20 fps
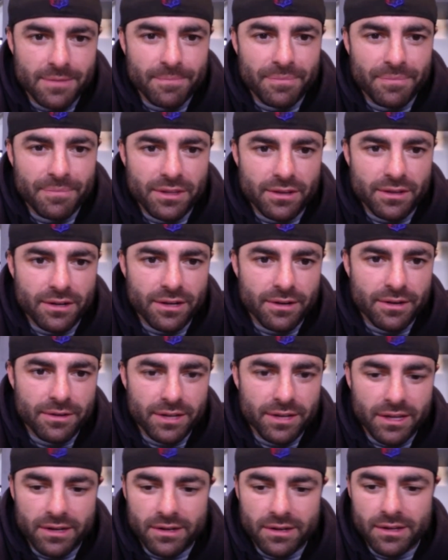You know,
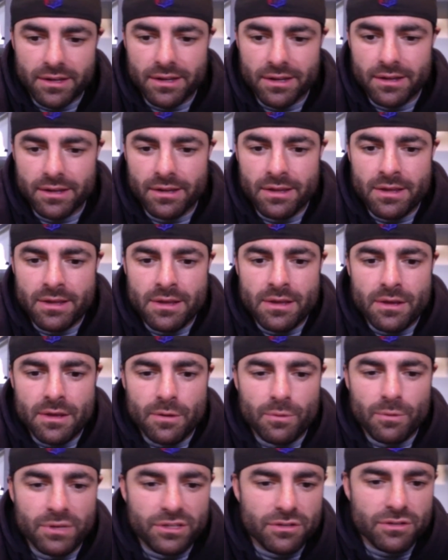and uh,
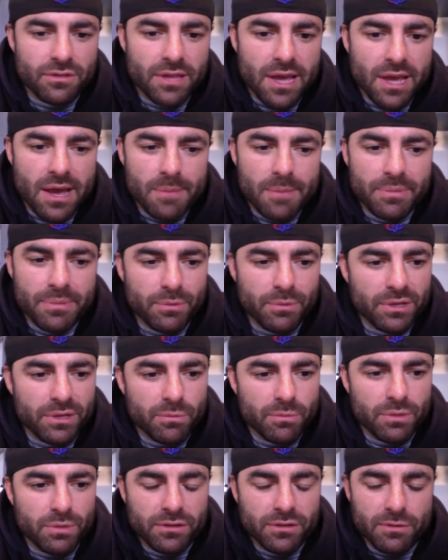we'd do that, but we
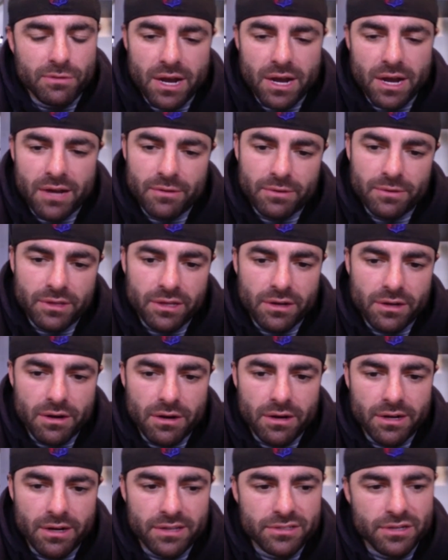we'd grind really
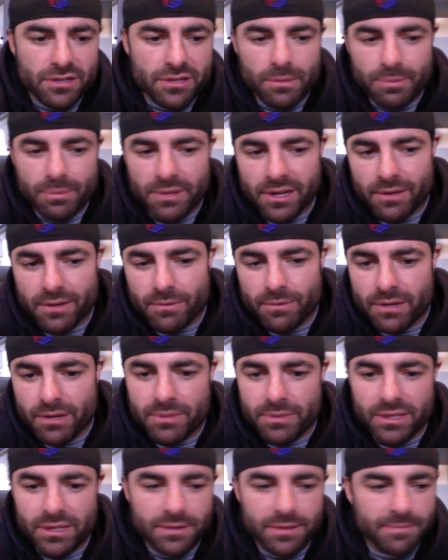hard. I started playing
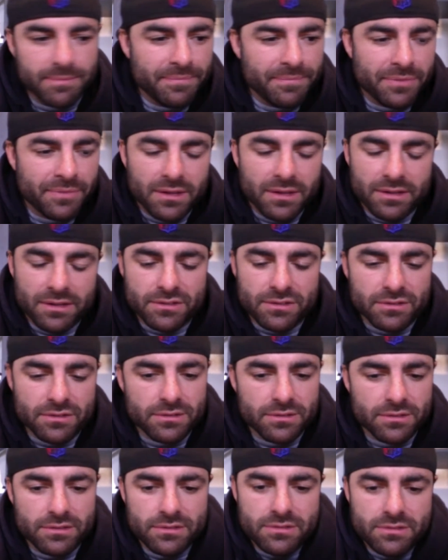rugby as,
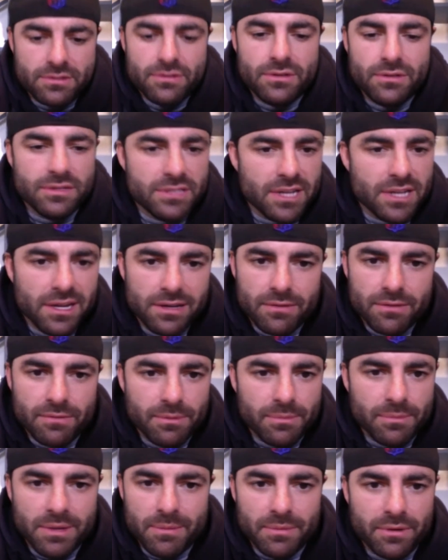as soon as I could
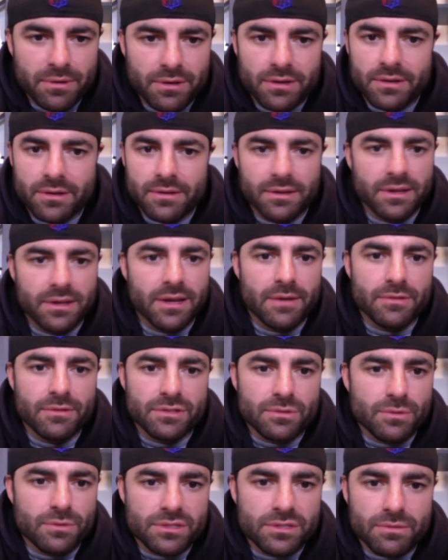remember. I was
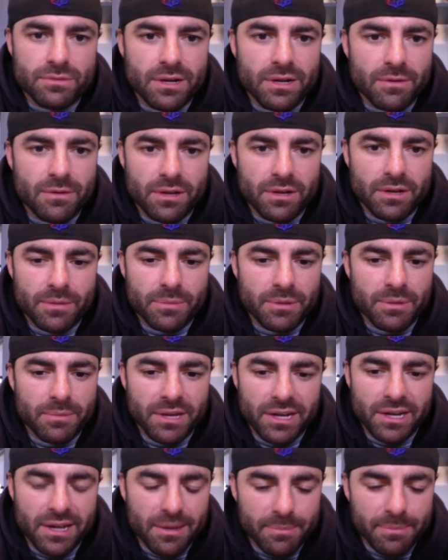always around rugby. My
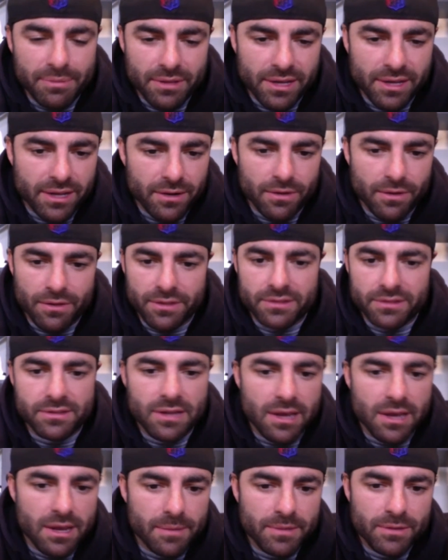dad played all the
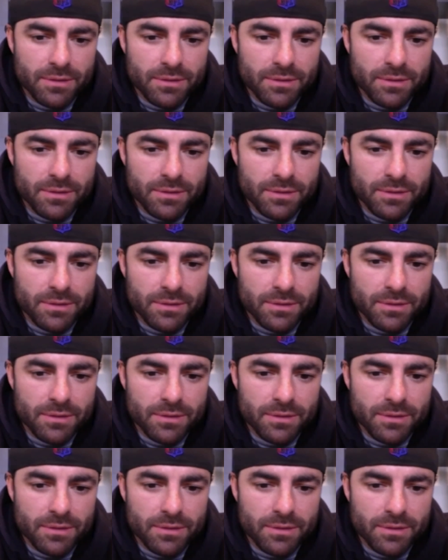time.